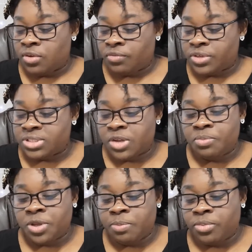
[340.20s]
for some
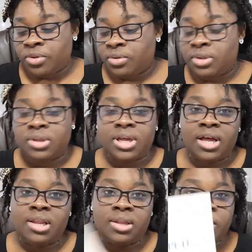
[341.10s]
people,
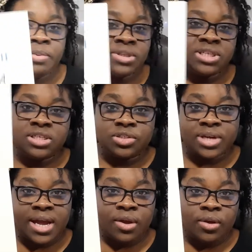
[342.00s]
Le Petit
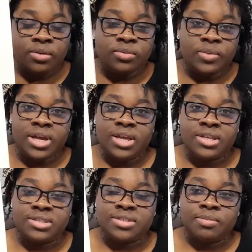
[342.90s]
Dragon
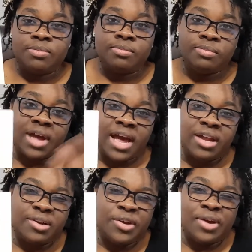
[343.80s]
was, I
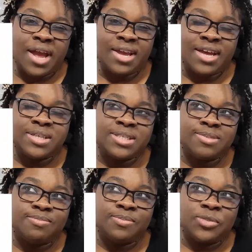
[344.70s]
don't know, I guess
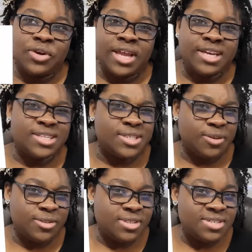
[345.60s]
more like a
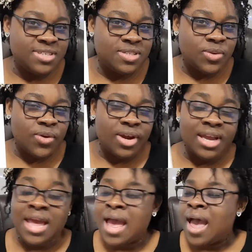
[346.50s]
children's
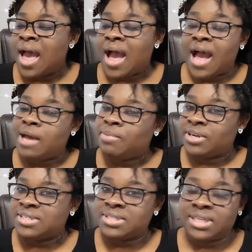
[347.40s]
story. I
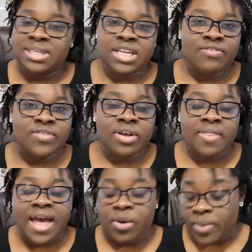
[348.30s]
personally didn't feel
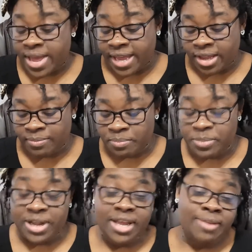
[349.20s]
that way,
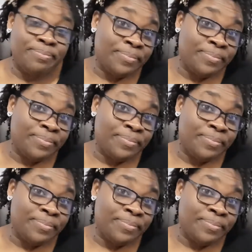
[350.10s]
but